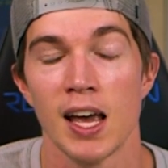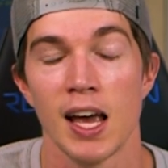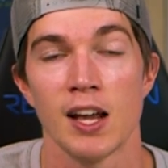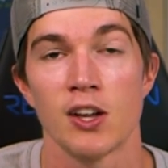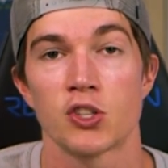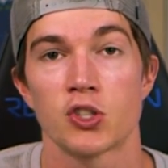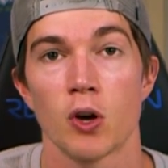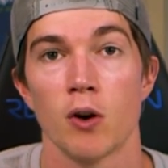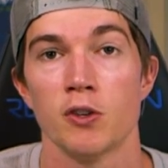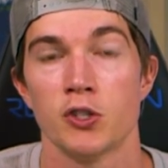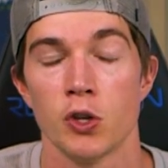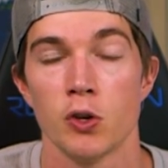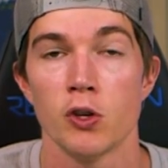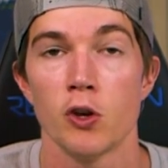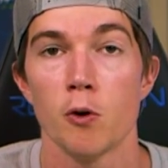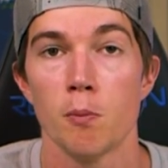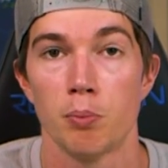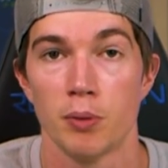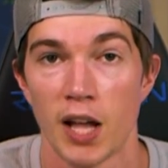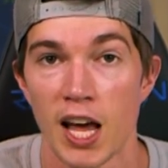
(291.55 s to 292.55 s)
And so do
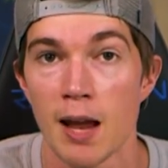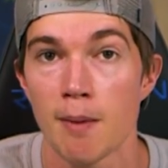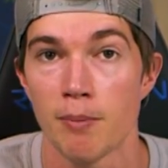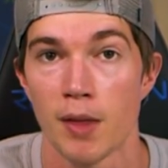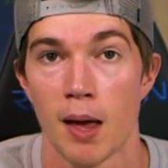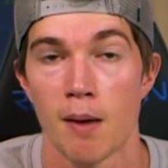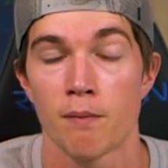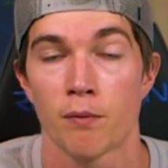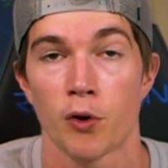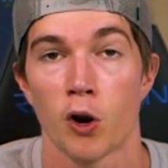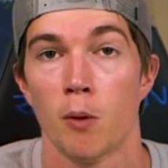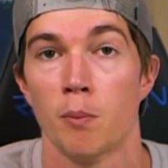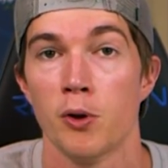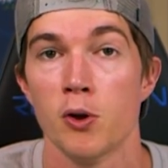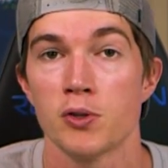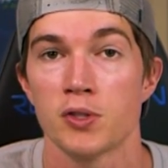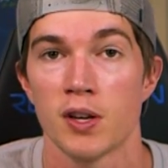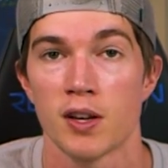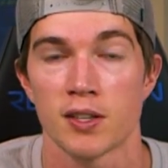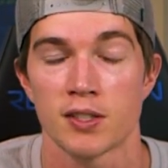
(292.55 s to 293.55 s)
you blame them for
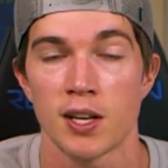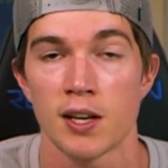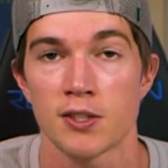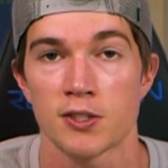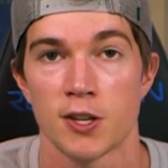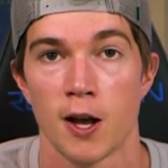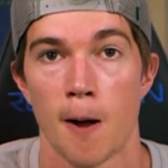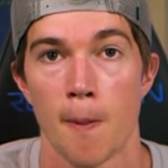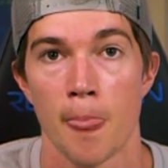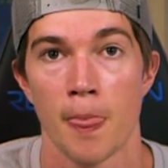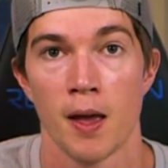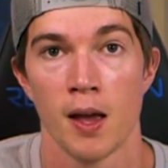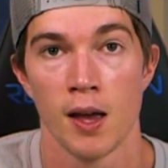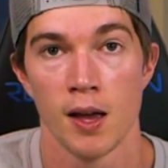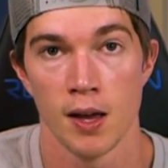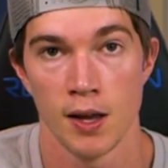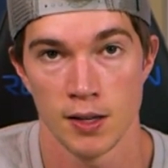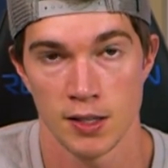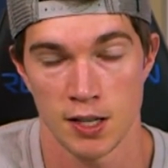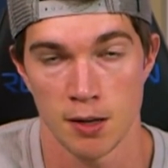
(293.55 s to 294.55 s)
abusing the system
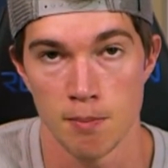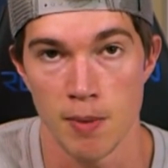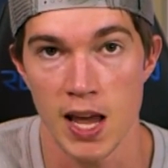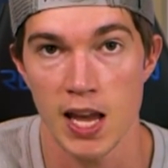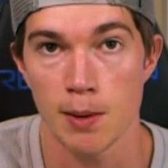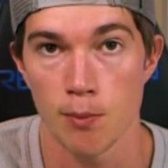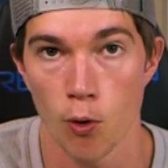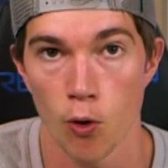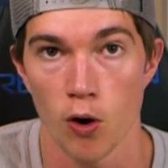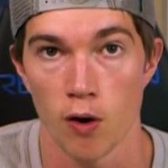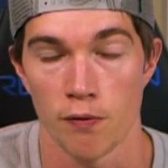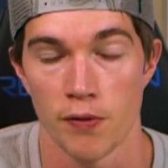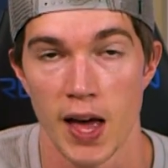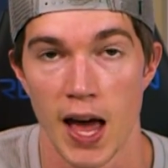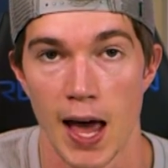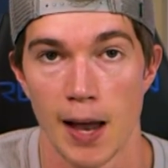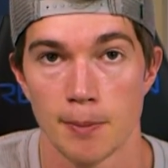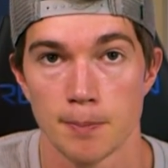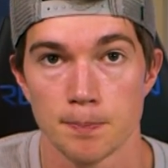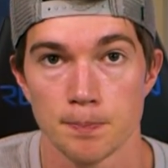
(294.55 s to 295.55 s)
to make more of
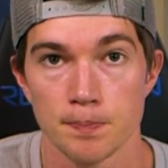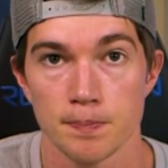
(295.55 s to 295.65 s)
that?